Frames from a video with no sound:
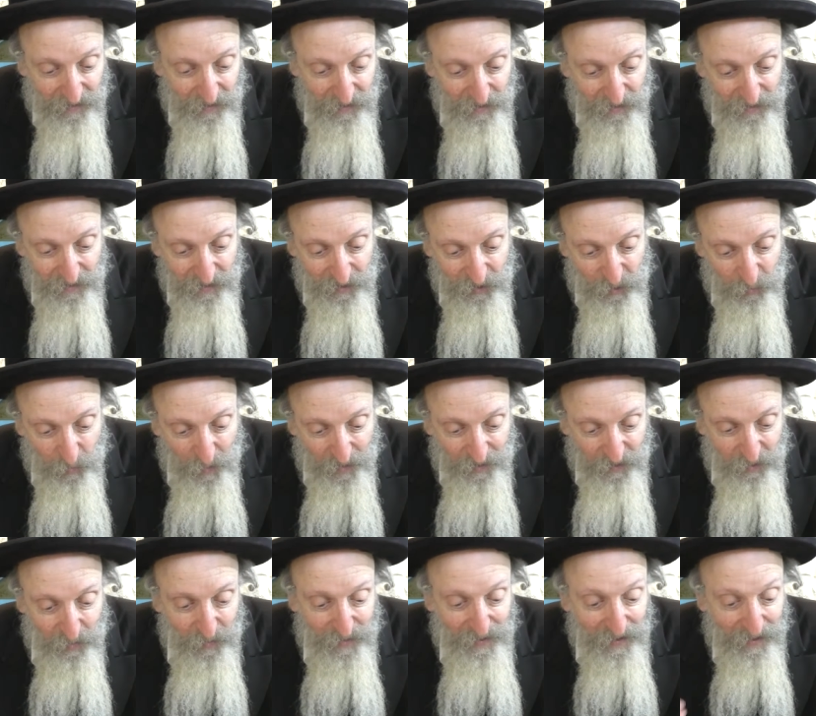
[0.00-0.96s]
is, is, 20,
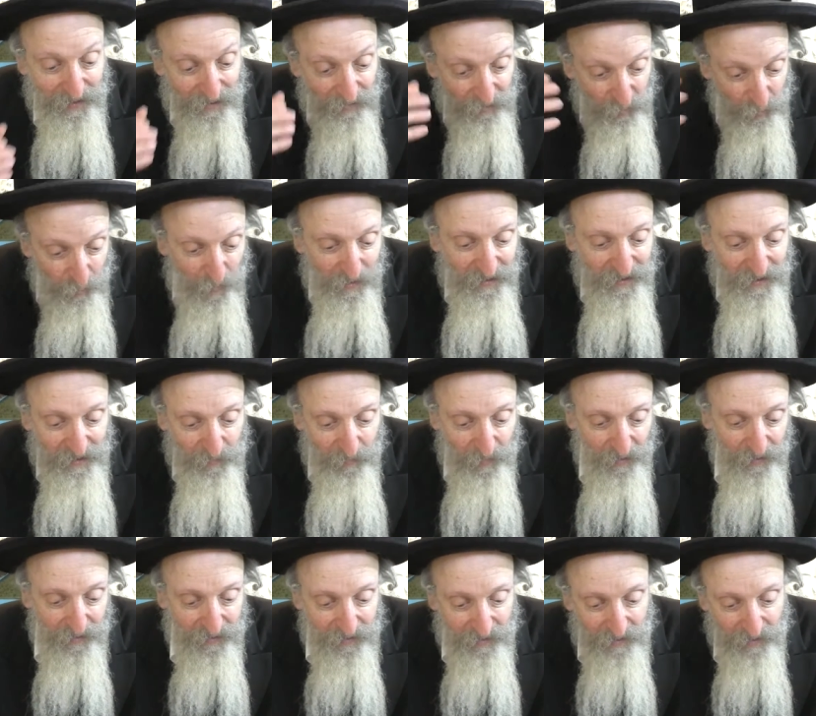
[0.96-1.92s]
so it's like twice as
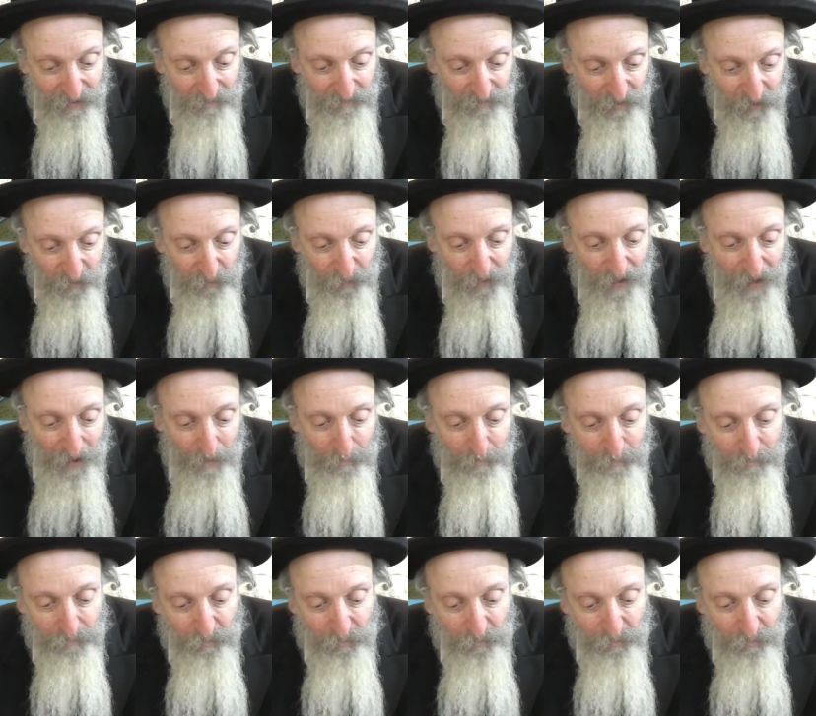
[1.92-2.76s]
big. You can fly.